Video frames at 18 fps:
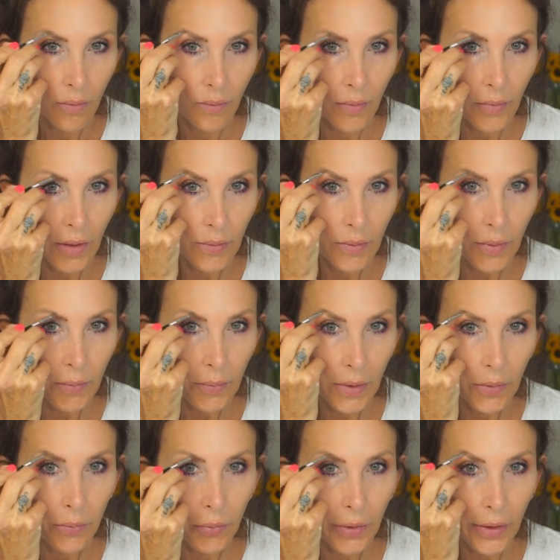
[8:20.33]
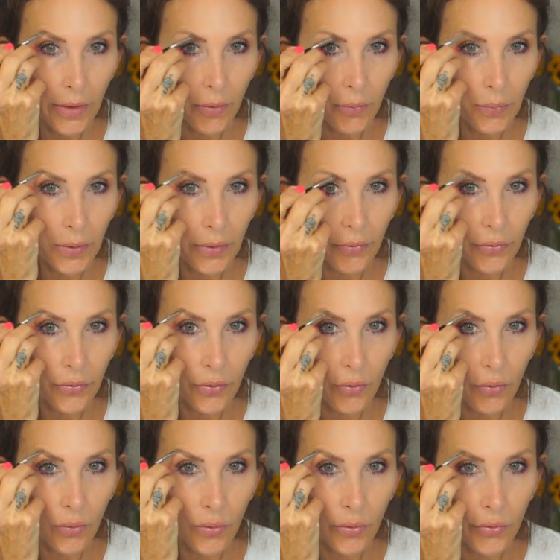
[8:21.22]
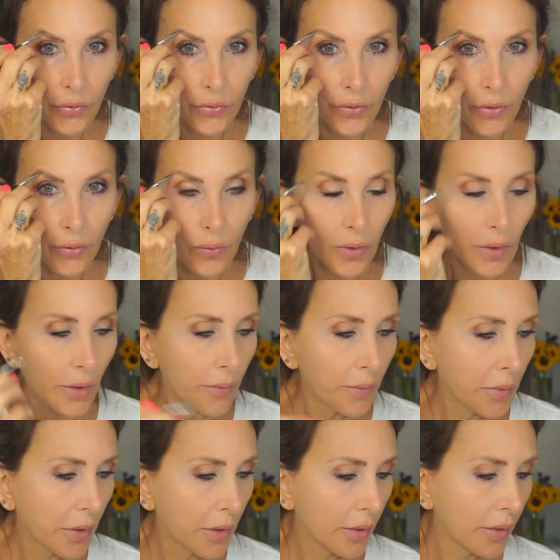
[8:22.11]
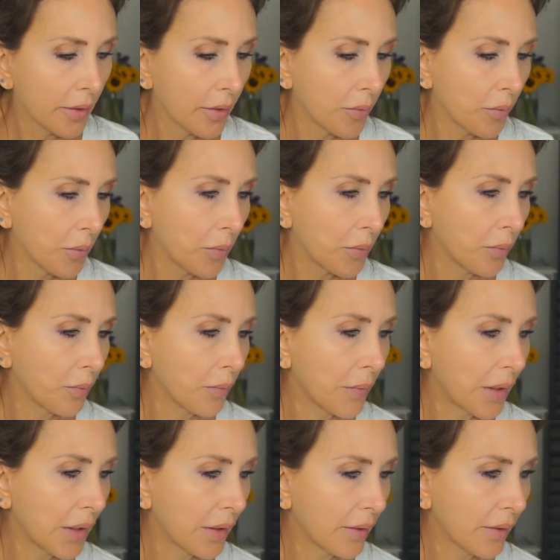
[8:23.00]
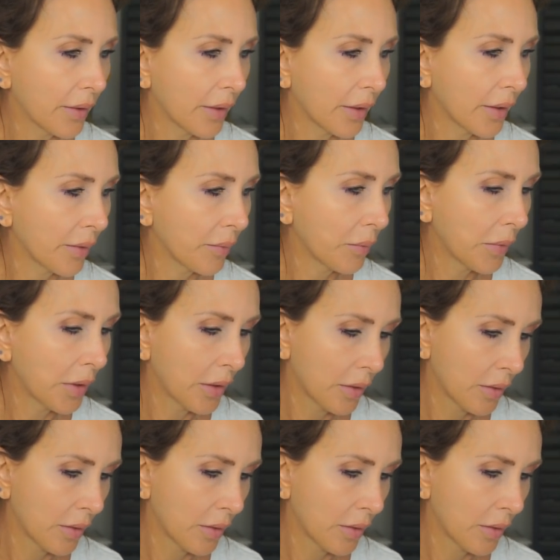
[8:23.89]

Maybe my brow pencil will show up in the meantime.